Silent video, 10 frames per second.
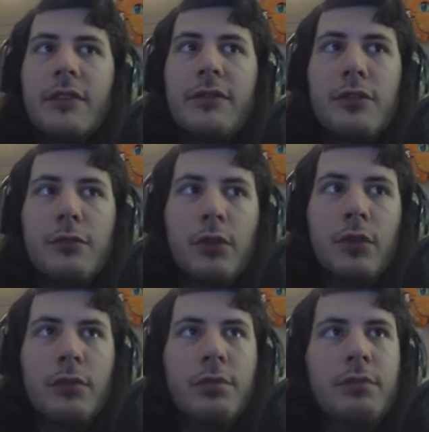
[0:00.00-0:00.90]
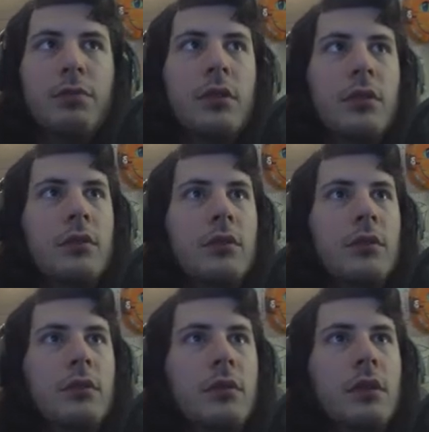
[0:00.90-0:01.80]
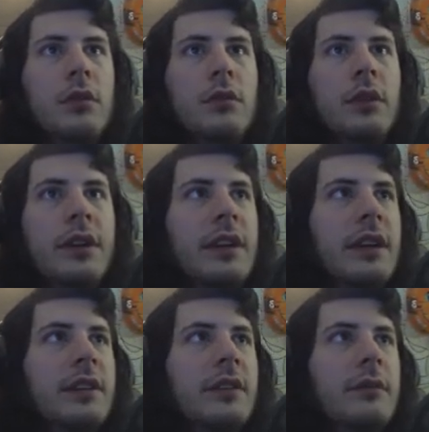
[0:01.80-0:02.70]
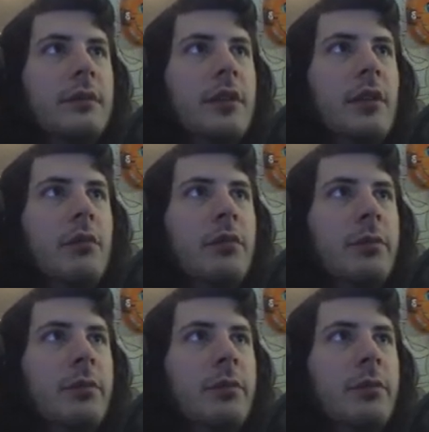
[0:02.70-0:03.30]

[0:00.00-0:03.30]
a few more... Whoa, what did I do? No.